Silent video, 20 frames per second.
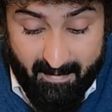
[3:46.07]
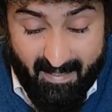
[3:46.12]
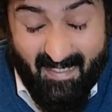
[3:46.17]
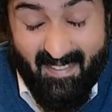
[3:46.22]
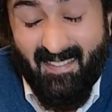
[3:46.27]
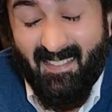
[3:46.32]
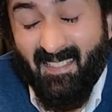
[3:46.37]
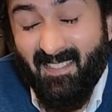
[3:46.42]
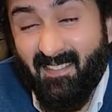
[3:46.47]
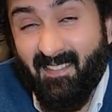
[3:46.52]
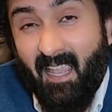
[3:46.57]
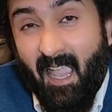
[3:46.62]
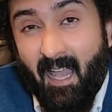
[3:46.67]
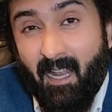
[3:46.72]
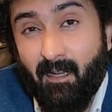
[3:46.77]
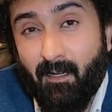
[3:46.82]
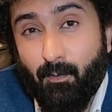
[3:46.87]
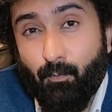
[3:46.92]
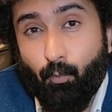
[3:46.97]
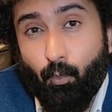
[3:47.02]
Is this
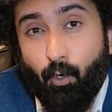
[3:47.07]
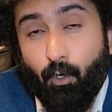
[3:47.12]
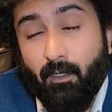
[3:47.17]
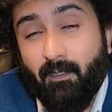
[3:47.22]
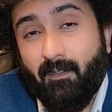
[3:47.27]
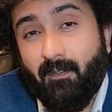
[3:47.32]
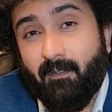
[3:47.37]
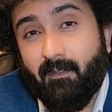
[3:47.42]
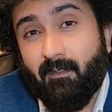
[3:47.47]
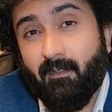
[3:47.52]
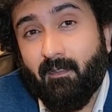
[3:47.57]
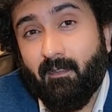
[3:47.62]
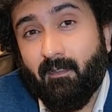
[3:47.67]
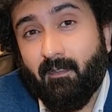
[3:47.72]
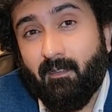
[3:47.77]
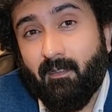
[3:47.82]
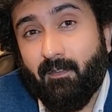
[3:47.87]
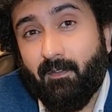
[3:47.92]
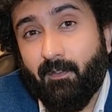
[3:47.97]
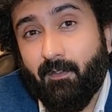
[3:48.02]
Canada wants?
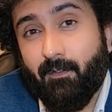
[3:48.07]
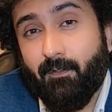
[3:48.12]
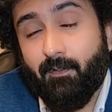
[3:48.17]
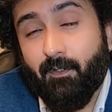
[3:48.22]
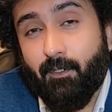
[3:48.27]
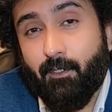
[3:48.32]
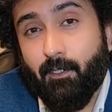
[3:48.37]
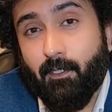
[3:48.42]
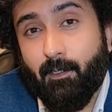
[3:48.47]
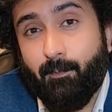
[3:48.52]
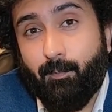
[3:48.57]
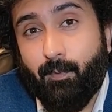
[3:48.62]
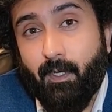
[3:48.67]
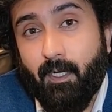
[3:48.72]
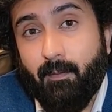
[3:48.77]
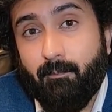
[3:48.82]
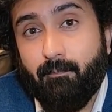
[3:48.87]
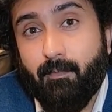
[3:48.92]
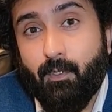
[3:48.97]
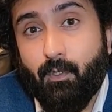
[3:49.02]
This is a
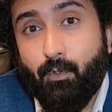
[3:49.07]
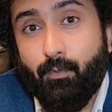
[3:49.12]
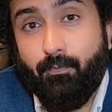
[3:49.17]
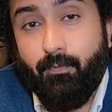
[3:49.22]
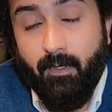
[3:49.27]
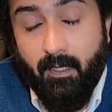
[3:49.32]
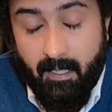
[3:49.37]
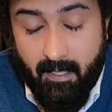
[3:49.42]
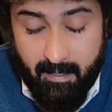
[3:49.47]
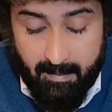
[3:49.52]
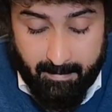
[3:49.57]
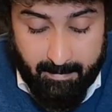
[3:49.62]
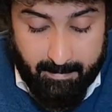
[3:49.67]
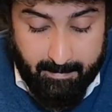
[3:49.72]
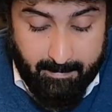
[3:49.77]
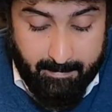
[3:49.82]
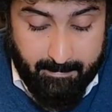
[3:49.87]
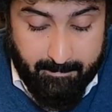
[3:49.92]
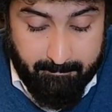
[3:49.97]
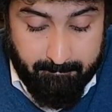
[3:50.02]
deliberate move.
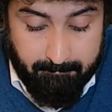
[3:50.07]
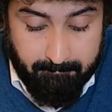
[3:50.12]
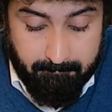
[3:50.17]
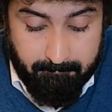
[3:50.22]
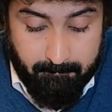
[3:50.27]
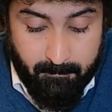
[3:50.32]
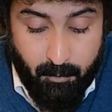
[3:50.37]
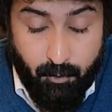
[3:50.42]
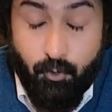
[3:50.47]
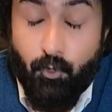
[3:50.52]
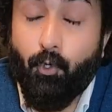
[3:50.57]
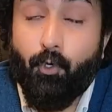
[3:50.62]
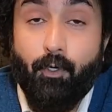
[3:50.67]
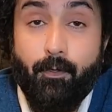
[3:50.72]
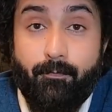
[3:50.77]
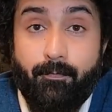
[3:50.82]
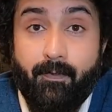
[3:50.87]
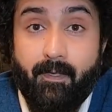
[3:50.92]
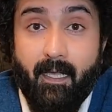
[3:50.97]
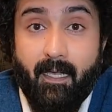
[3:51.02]

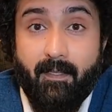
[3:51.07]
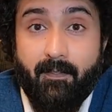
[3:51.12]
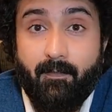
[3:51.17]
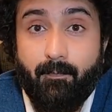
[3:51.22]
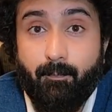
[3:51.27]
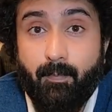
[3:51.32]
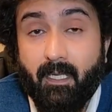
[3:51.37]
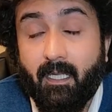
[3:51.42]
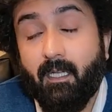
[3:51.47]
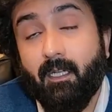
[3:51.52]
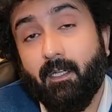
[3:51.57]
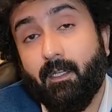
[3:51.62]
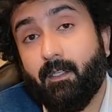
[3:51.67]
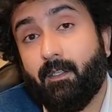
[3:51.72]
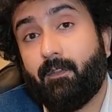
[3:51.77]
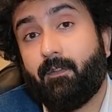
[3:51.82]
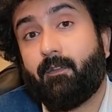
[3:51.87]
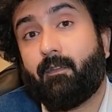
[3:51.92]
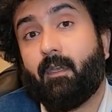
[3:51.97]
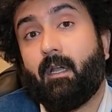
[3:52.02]
Sort of, yes,
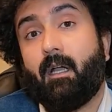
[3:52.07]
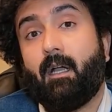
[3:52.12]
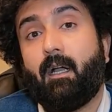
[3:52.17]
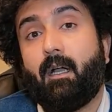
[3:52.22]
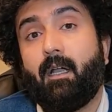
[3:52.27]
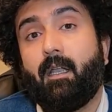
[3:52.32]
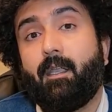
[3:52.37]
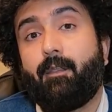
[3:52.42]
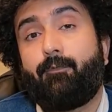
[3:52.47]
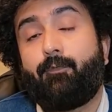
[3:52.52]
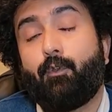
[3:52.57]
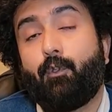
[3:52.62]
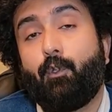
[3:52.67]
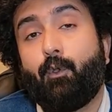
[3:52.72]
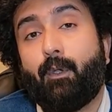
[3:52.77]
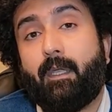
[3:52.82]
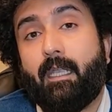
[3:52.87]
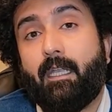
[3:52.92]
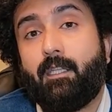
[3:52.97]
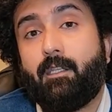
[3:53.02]
because if you
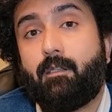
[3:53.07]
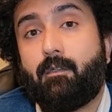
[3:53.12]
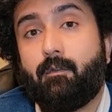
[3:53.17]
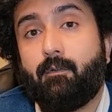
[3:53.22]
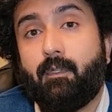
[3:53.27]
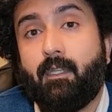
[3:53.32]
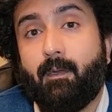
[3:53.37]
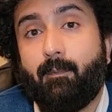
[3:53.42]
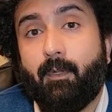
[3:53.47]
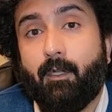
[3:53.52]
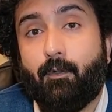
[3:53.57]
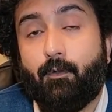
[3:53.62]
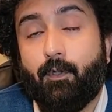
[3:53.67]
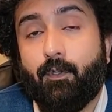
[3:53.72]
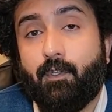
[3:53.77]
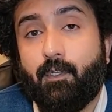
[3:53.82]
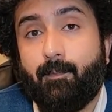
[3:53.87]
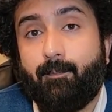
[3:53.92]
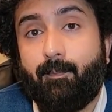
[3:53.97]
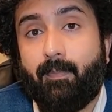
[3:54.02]
look into the
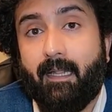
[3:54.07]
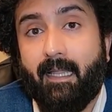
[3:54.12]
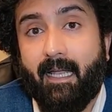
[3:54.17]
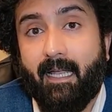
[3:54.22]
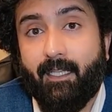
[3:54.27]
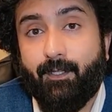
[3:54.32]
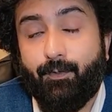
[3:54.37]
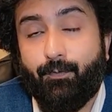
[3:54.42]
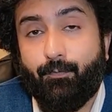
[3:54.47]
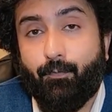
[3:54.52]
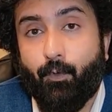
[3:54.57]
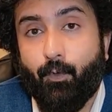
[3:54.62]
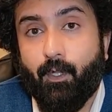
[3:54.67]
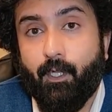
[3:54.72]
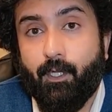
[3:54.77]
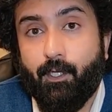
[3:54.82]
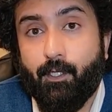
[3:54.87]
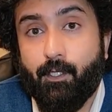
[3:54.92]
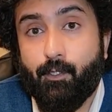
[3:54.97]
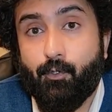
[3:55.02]
immigration plans for
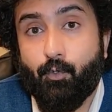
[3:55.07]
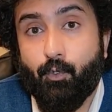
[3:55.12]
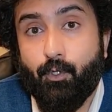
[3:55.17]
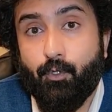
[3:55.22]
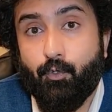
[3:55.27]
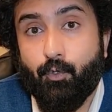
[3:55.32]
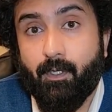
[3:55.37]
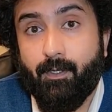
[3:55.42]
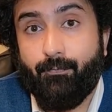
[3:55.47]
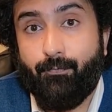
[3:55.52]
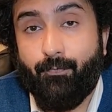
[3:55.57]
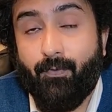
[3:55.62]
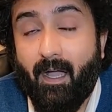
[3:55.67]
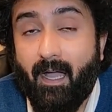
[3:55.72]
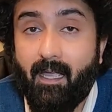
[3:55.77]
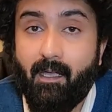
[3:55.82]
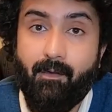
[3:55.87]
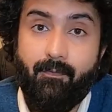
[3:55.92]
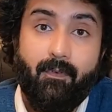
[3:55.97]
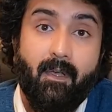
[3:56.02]
the year
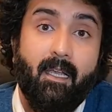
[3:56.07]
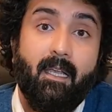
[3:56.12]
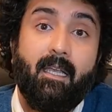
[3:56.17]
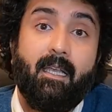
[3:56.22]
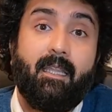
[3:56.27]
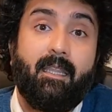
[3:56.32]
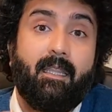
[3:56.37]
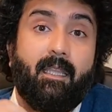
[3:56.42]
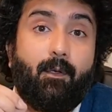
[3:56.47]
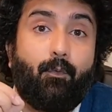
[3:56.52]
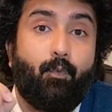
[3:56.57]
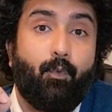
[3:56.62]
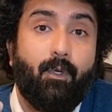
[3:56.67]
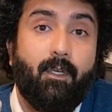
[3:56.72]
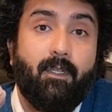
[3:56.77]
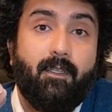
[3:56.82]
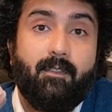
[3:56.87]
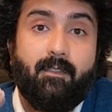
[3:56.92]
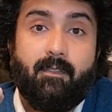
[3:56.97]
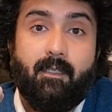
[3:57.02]
2025, there
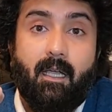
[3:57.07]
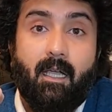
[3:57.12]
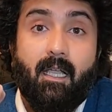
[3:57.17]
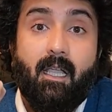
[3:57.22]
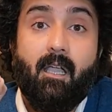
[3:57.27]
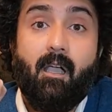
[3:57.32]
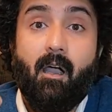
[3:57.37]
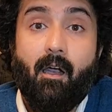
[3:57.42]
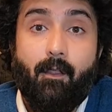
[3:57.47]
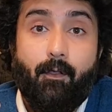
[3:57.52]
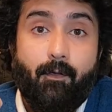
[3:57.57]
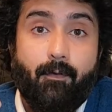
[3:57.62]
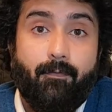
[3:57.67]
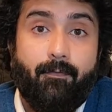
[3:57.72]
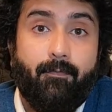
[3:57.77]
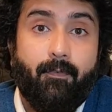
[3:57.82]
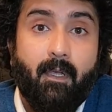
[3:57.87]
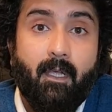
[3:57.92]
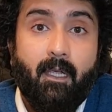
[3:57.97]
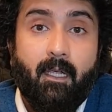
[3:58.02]
was a cut
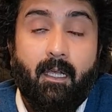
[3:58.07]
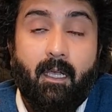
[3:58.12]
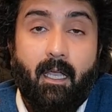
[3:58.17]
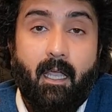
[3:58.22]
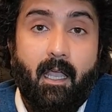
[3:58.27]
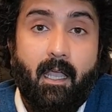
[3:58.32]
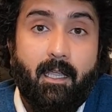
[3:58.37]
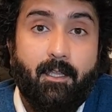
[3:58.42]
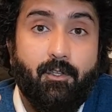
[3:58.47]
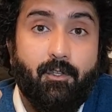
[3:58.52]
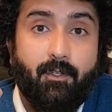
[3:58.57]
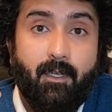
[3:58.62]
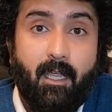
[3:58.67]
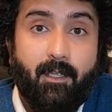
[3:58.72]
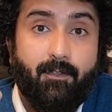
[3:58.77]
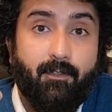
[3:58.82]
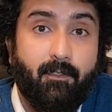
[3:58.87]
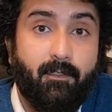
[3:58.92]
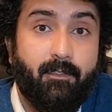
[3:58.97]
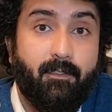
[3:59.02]
of
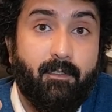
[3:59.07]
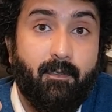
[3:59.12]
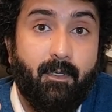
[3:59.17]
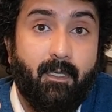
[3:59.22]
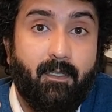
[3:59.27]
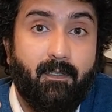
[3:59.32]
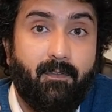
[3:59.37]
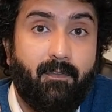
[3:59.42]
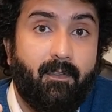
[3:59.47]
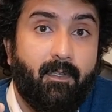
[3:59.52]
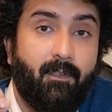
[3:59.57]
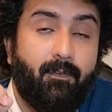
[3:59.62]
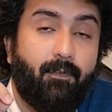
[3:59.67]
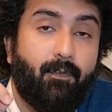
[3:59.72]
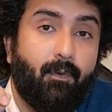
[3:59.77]
international students.